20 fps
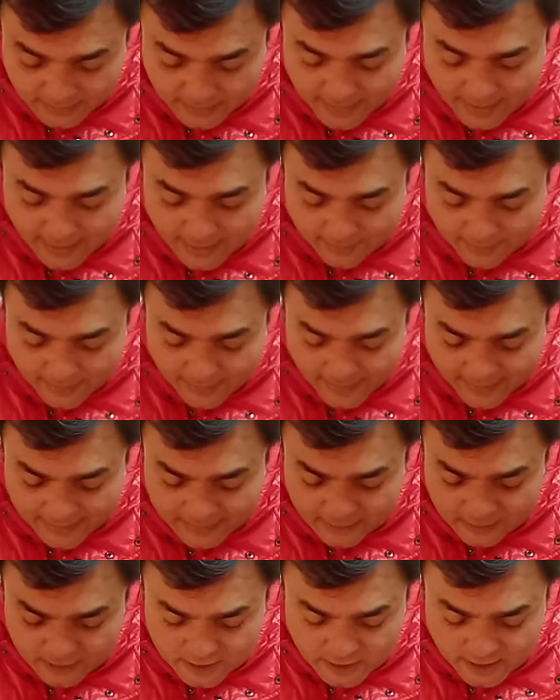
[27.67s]

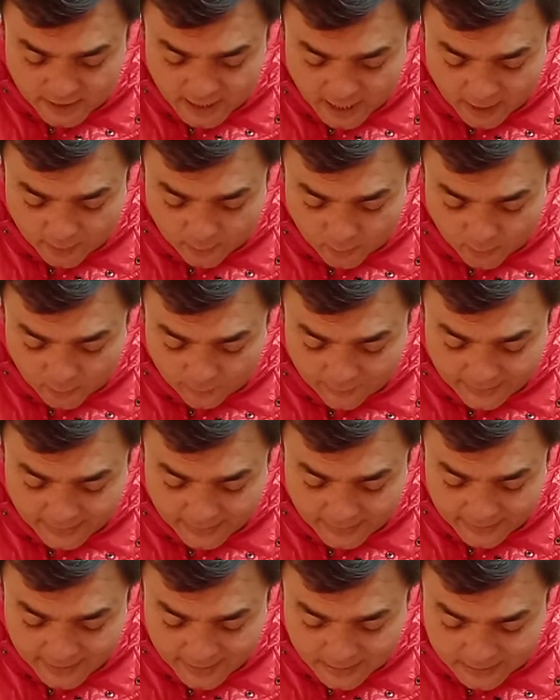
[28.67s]

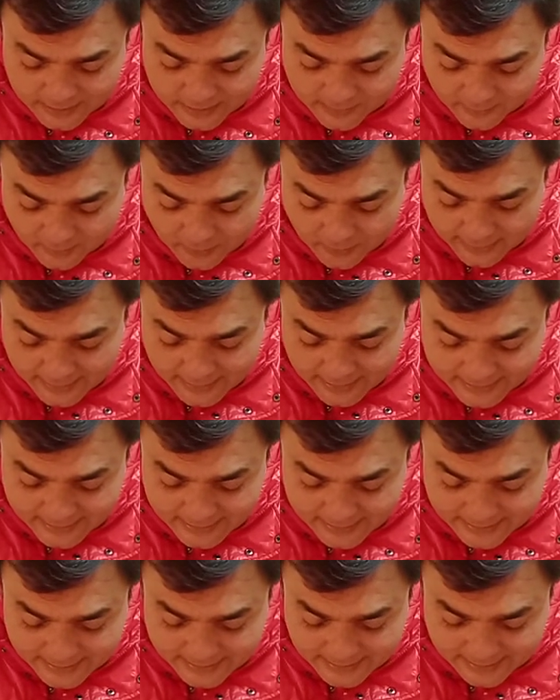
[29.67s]
mangroves, what does
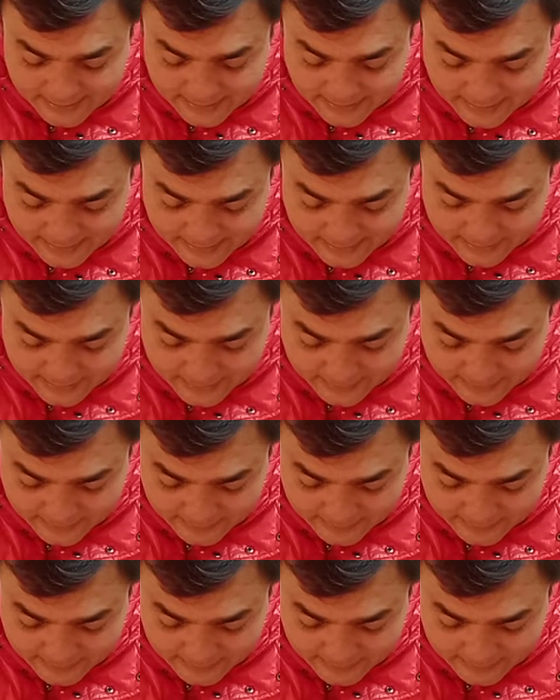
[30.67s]
it suggest?